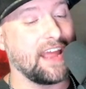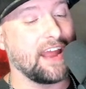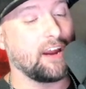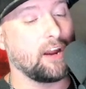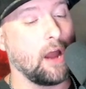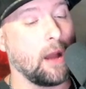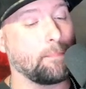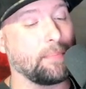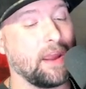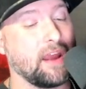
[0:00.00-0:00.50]

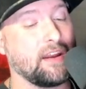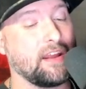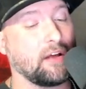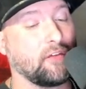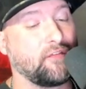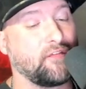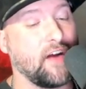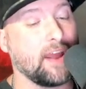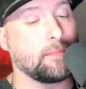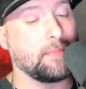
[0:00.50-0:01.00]
it up and
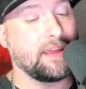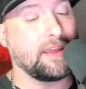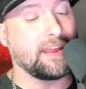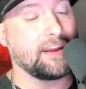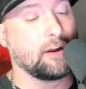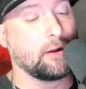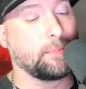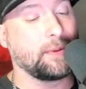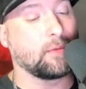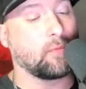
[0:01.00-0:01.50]
he'll fight me
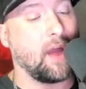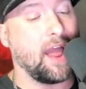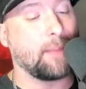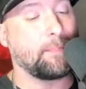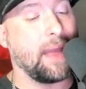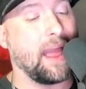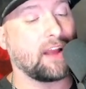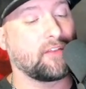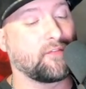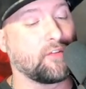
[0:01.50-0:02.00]
and it'll be
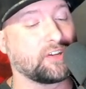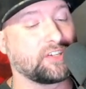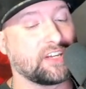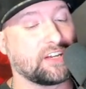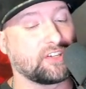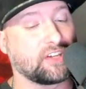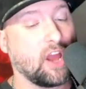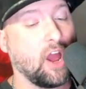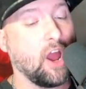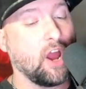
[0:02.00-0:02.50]
Ryback
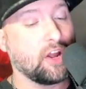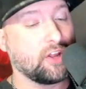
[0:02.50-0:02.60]
versus